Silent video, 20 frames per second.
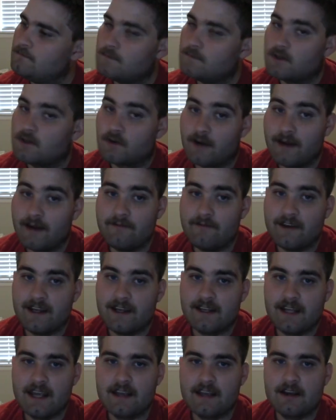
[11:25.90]
Grimm
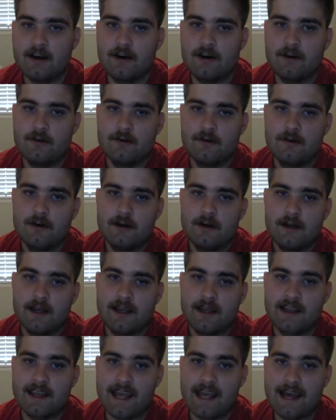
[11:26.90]
Fandango
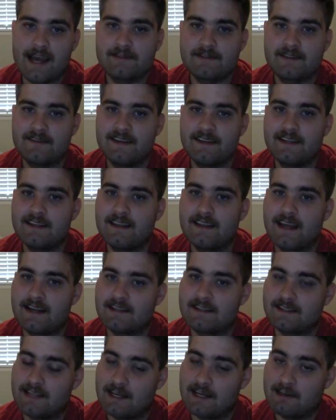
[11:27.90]
encapsulated that
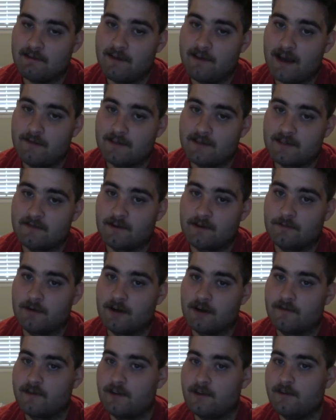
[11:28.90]
detective atmosphere
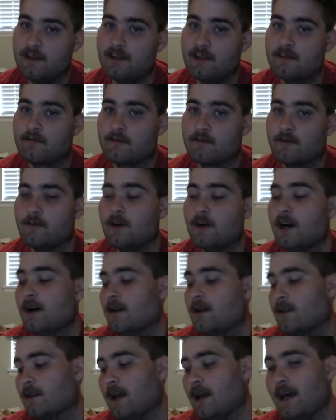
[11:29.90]
perfectly through
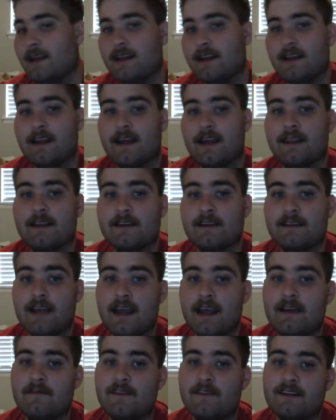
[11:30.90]
lighting and the
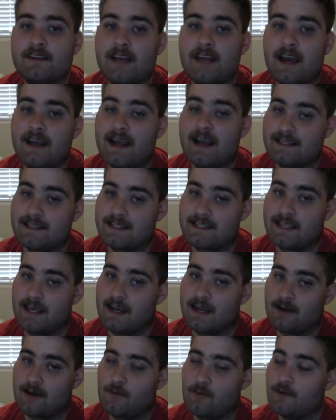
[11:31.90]
Day of the Dead
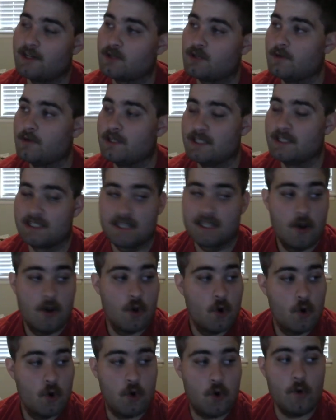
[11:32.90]
aesthetic, which was,
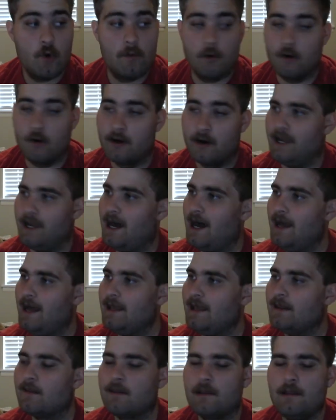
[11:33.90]
whoo boy, I
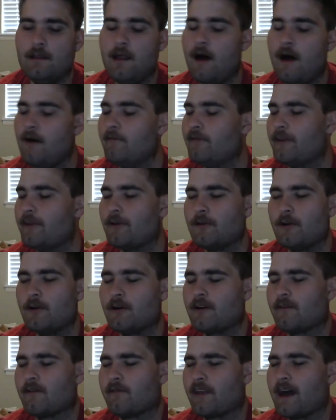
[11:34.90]
love the
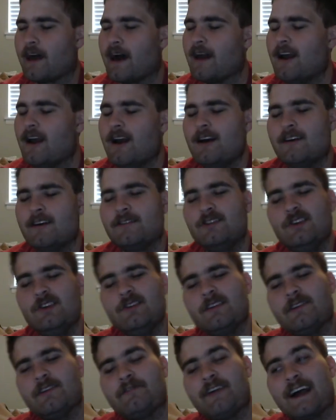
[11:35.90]
look of that. Due to
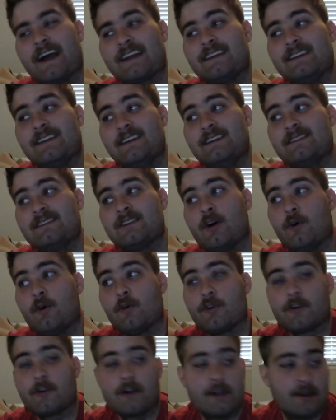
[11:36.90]
the fact it is
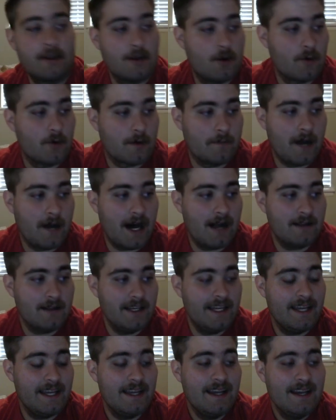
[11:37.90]
older and lower
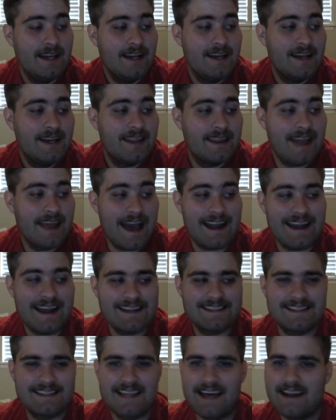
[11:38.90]
poly, that
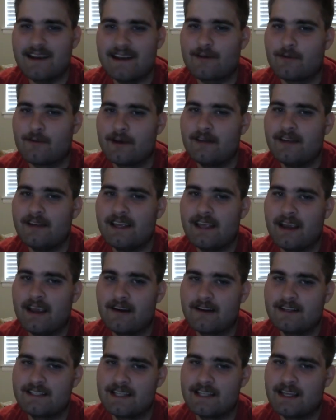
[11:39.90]
aesthetic really
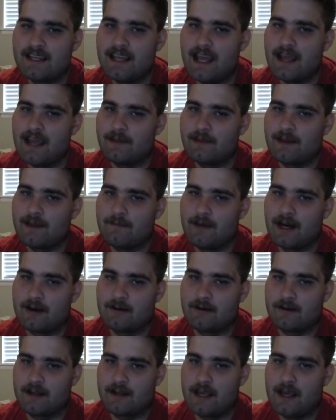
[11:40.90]
carries the game in the
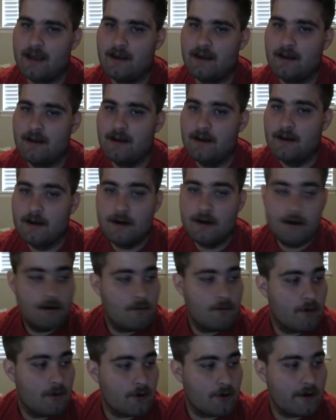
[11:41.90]
modern day.
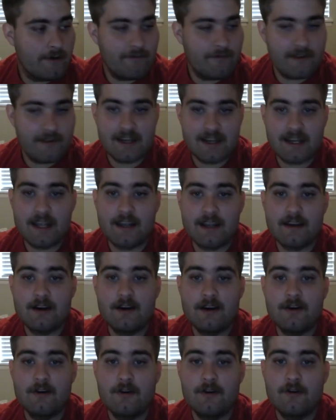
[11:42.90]
While Grimm
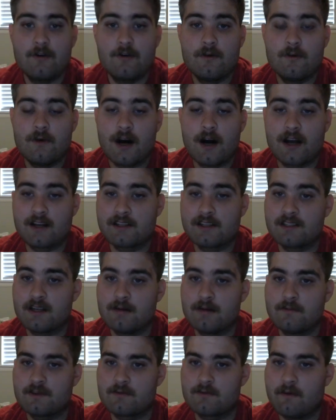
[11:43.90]
Fandango on its
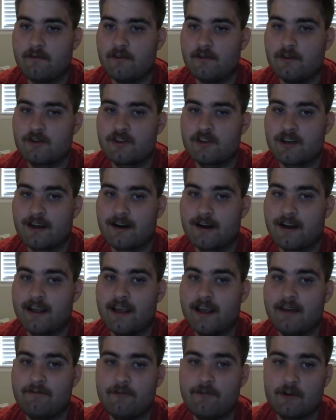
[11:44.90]
own was revolutionary,
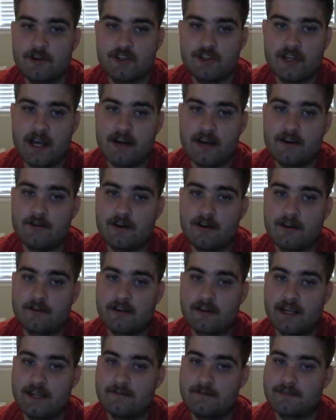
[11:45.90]
it foreshadowed other
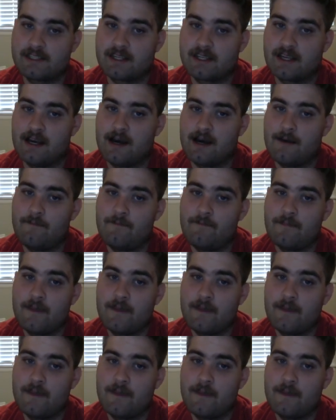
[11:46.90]
games to come.